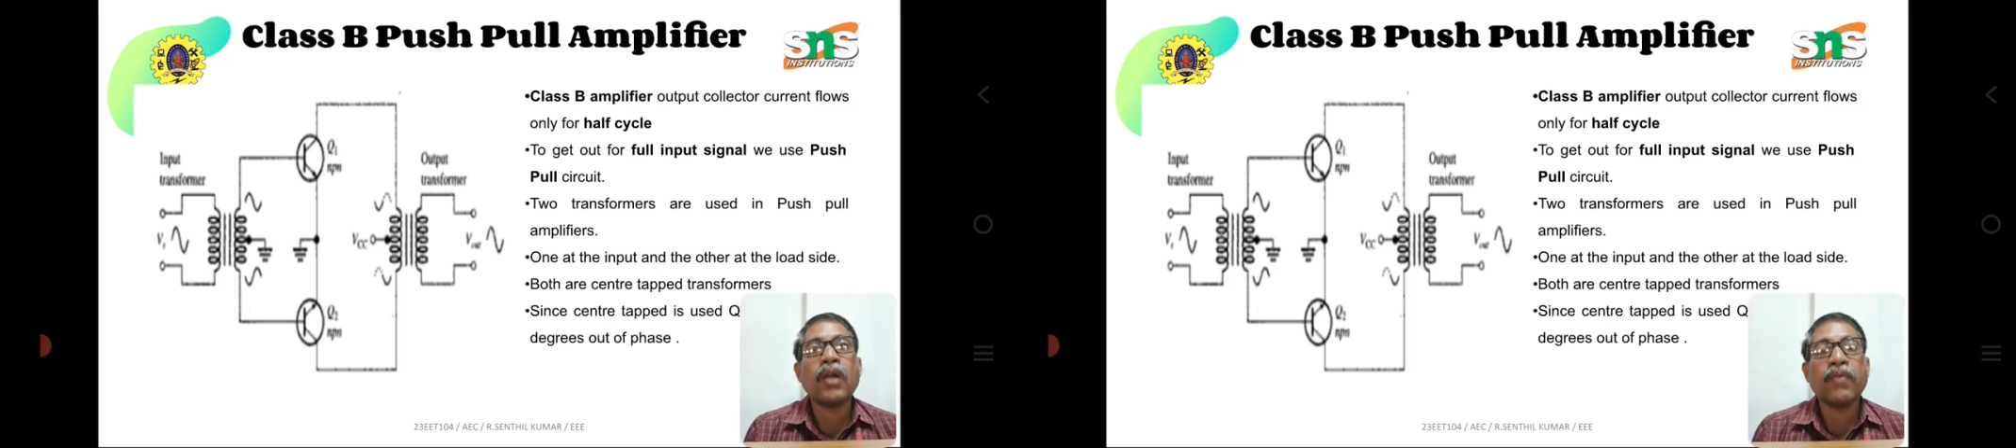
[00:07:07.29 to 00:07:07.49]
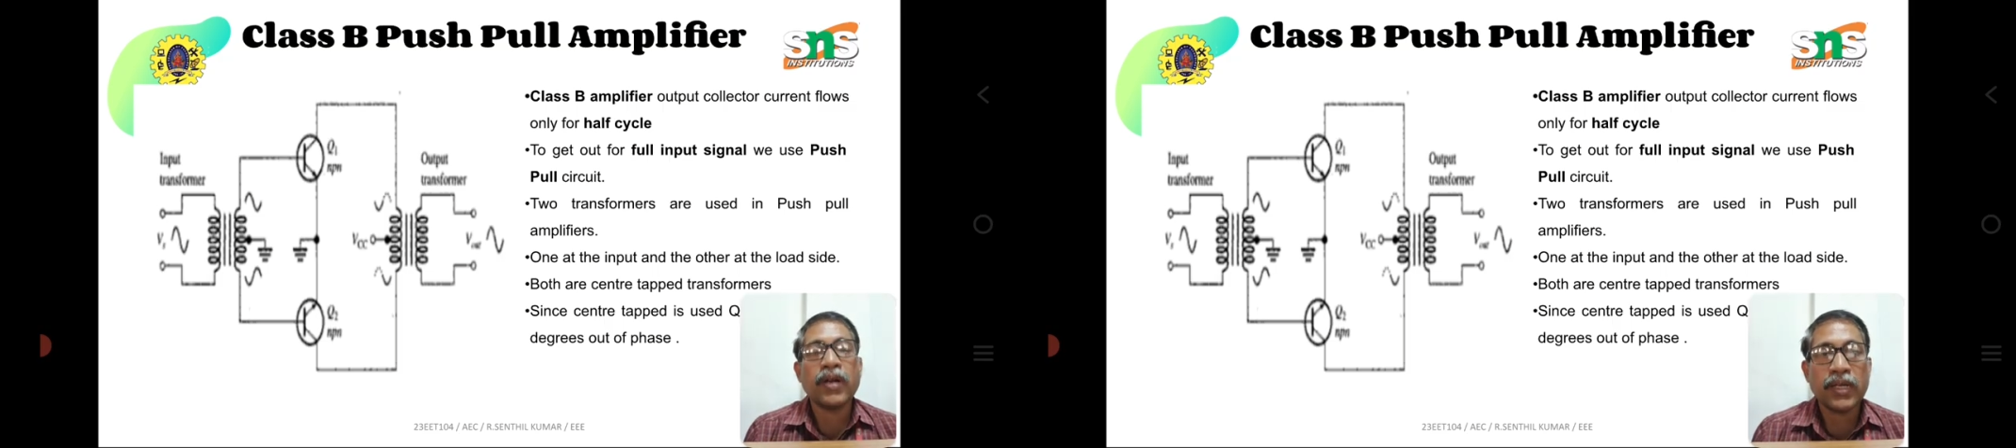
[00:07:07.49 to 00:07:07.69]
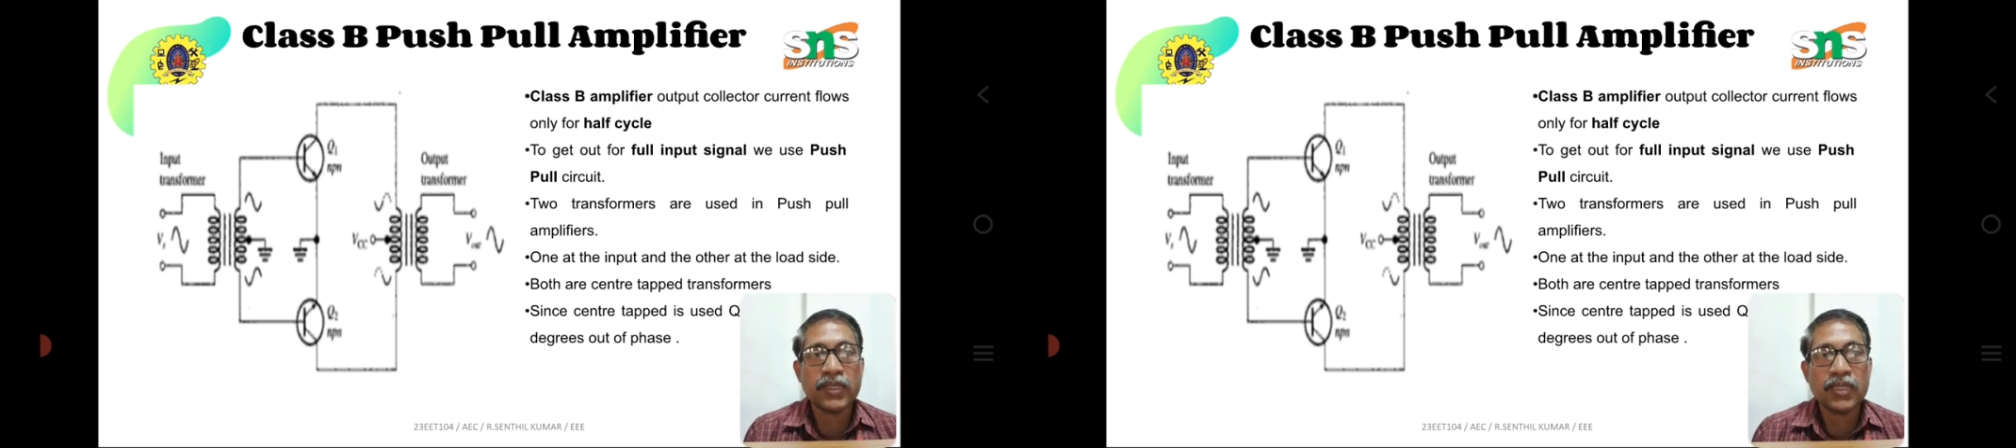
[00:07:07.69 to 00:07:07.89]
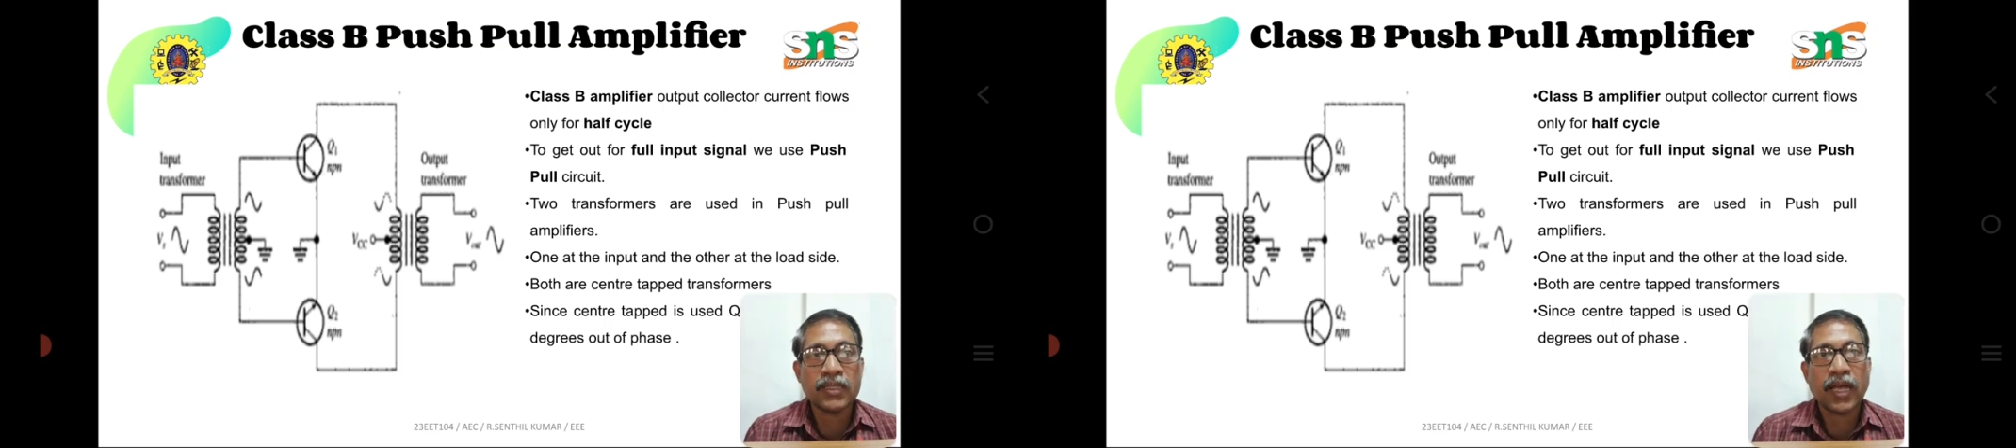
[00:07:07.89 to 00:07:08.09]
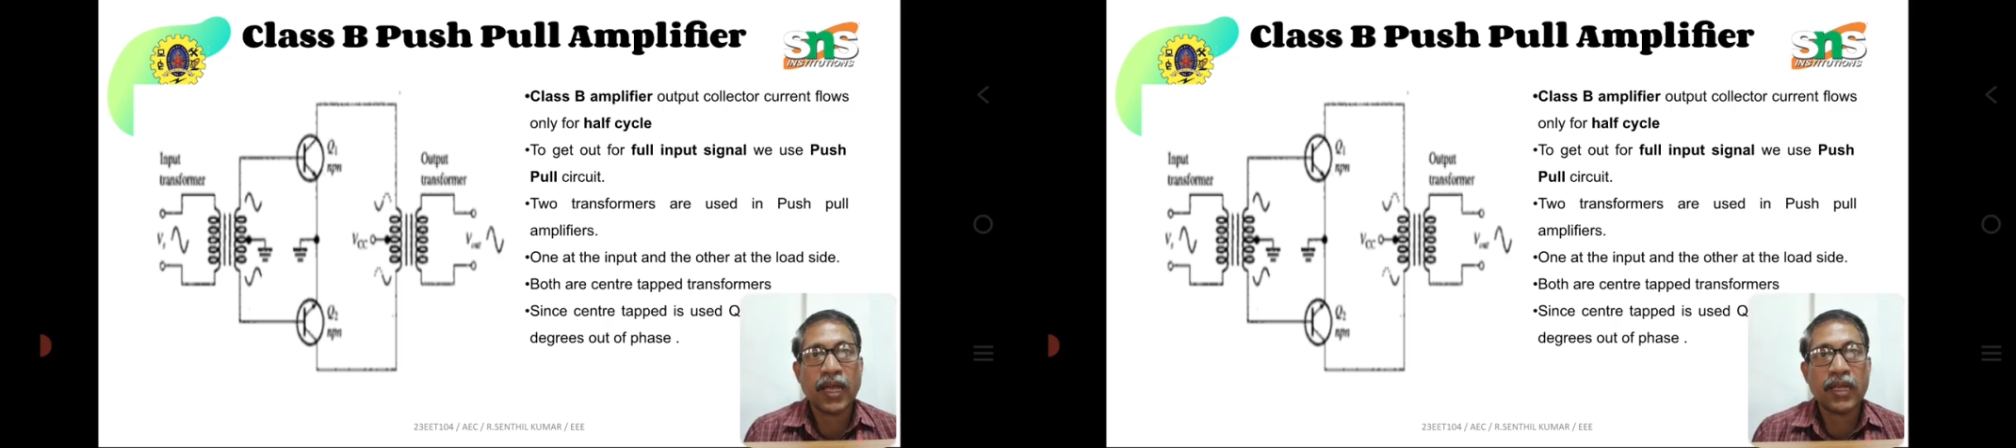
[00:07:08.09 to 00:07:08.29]
advantages
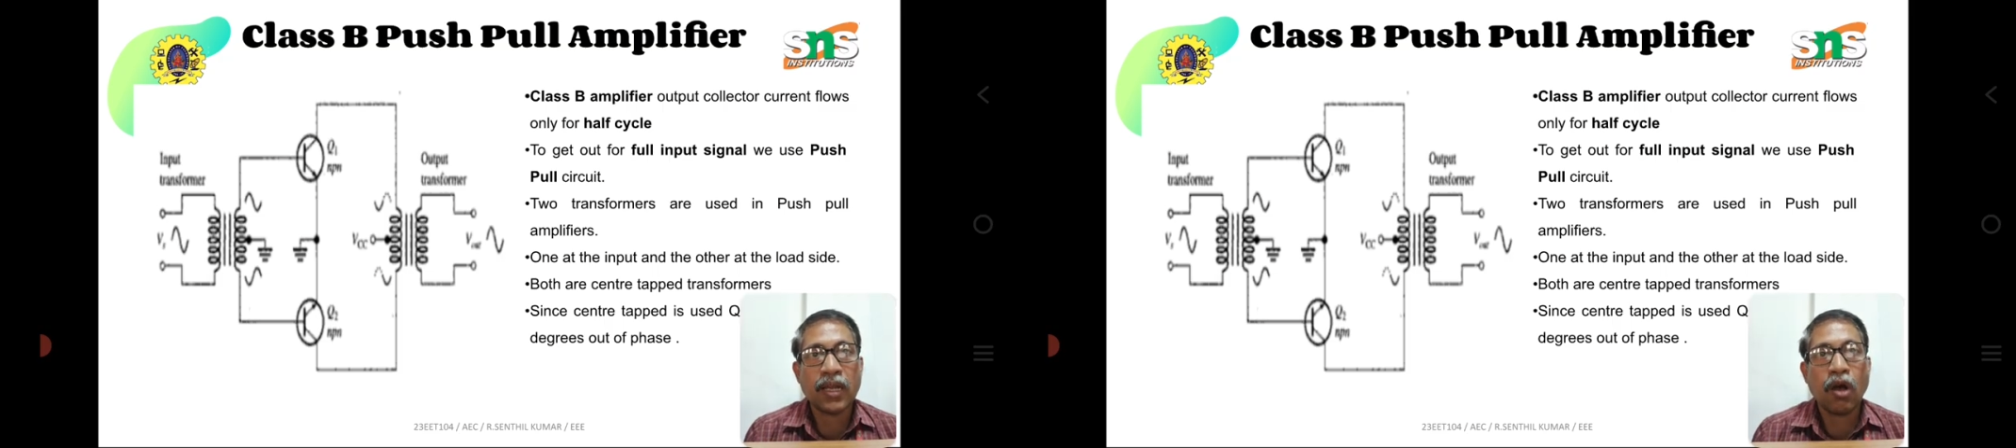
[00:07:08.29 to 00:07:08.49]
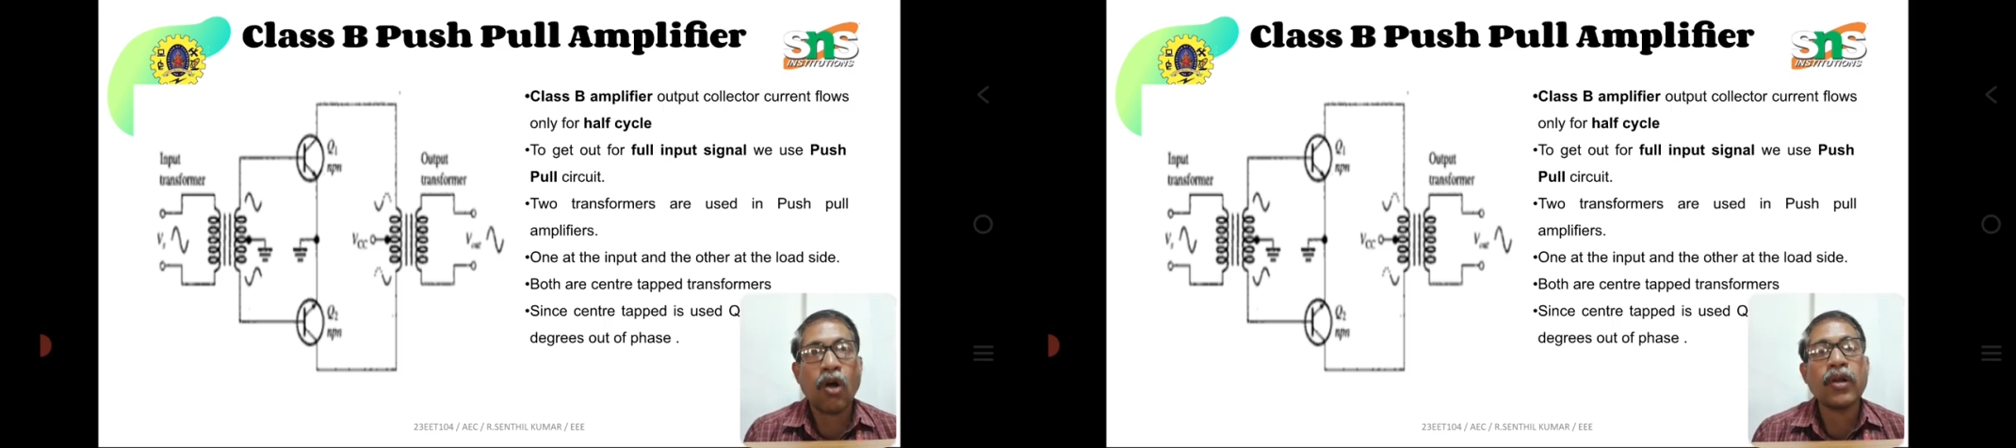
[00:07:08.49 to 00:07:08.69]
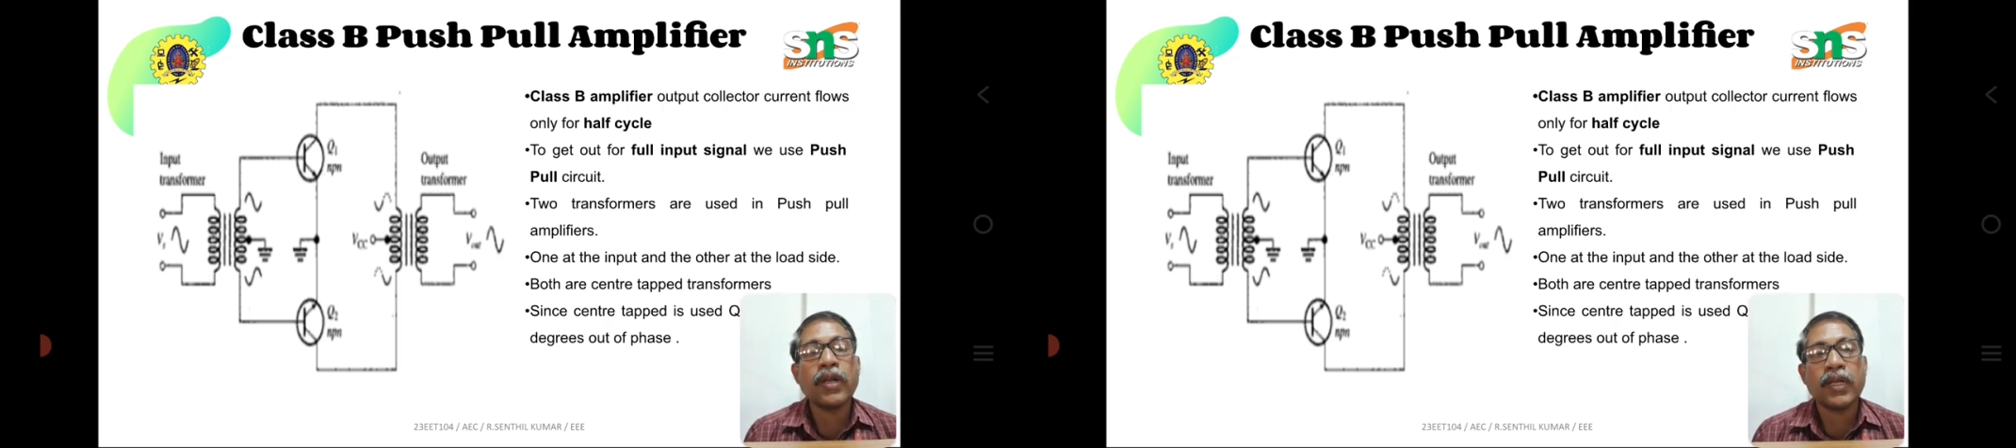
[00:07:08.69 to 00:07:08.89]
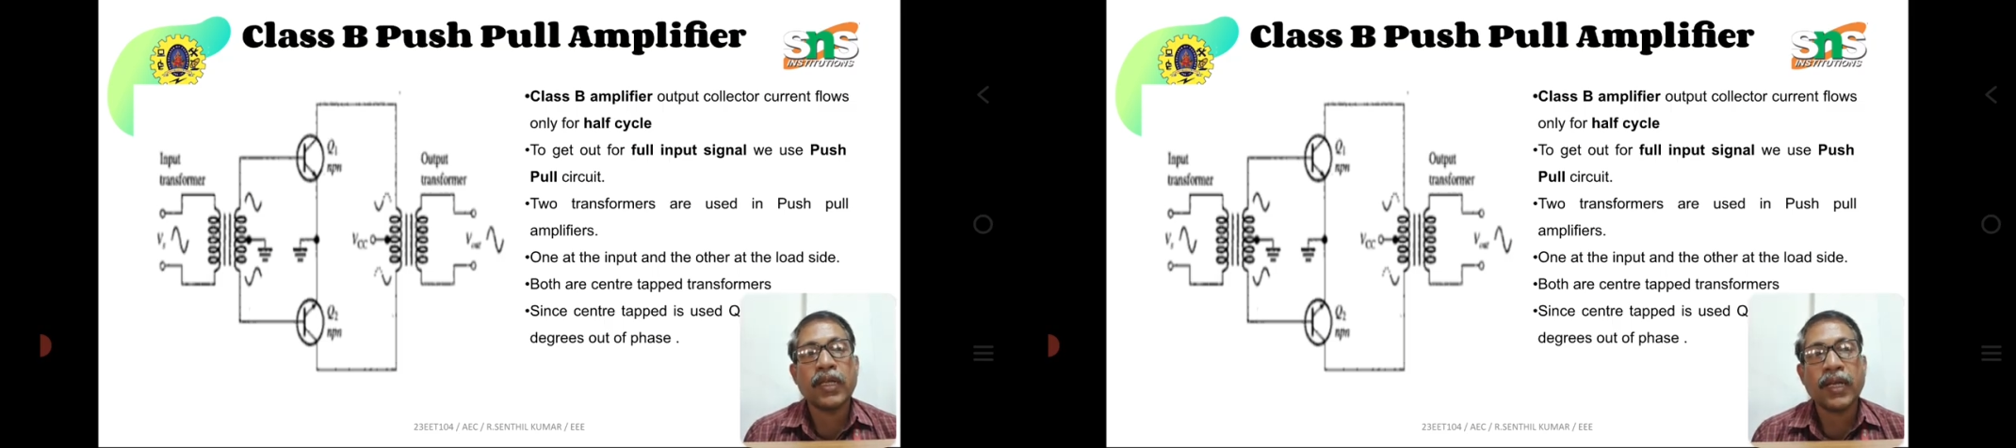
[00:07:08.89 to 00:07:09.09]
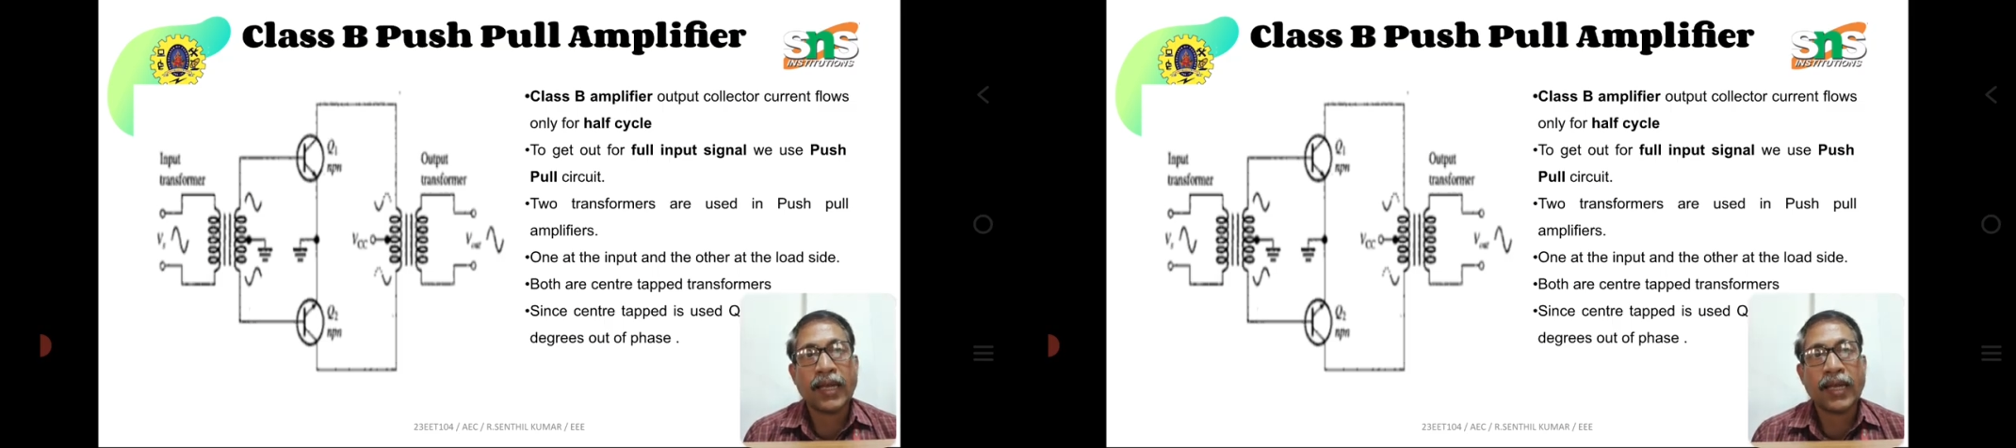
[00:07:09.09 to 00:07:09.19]
than ordinary